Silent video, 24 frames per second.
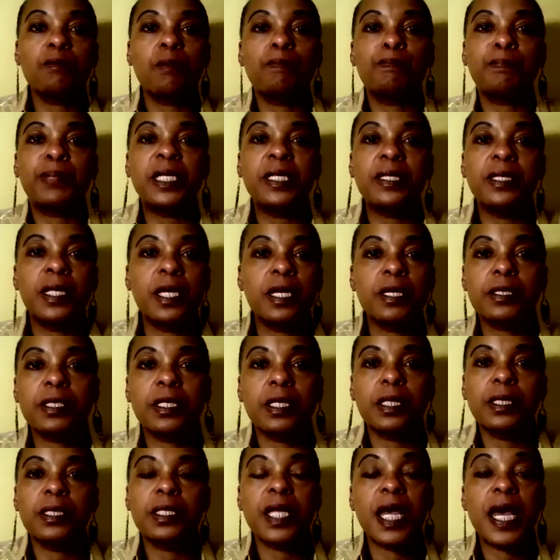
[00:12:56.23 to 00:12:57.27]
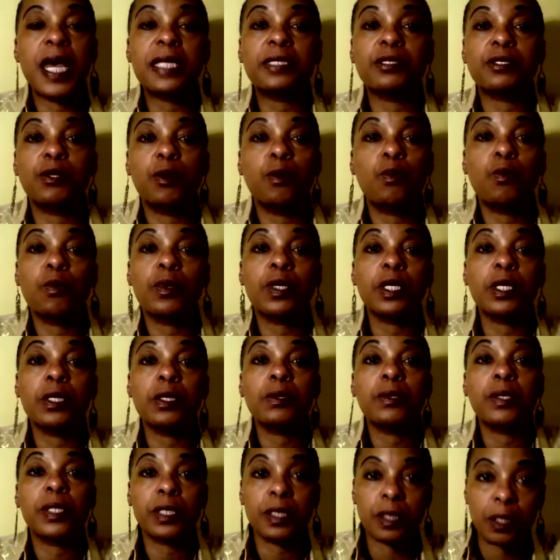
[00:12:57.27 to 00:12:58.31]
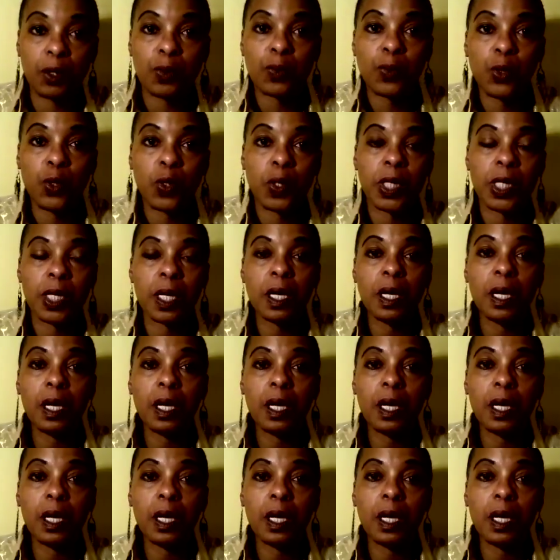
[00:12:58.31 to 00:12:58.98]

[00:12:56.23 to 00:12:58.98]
been there, done that, don't want to go there no more.